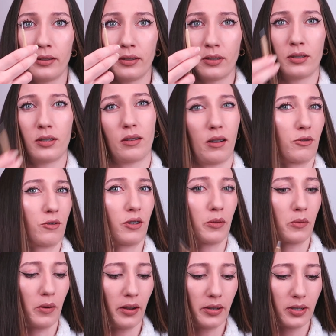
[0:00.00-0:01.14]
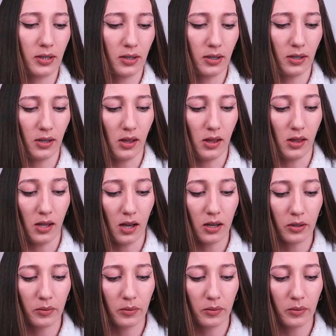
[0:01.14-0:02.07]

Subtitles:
you do go through quite a lot of